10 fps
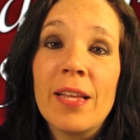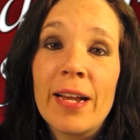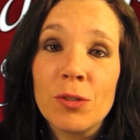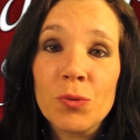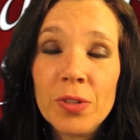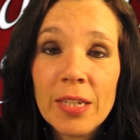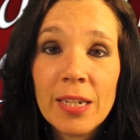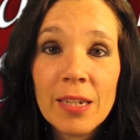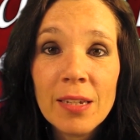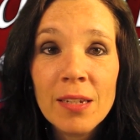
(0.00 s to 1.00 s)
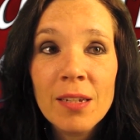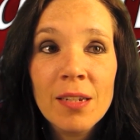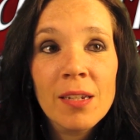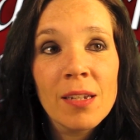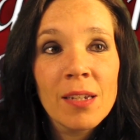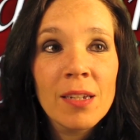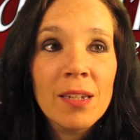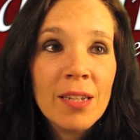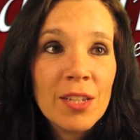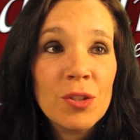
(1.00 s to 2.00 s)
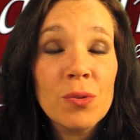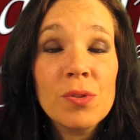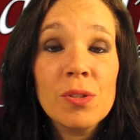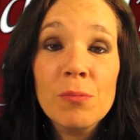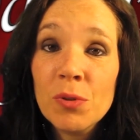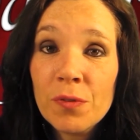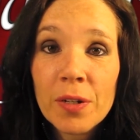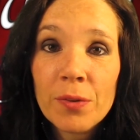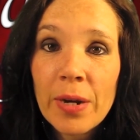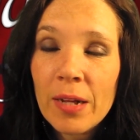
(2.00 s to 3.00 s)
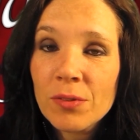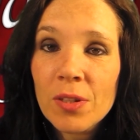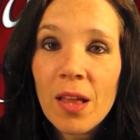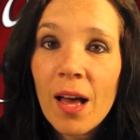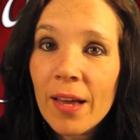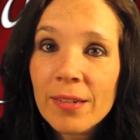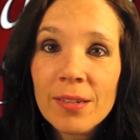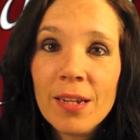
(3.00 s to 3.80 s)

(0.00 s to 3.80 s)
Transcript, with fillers: naturally used to moving around a lot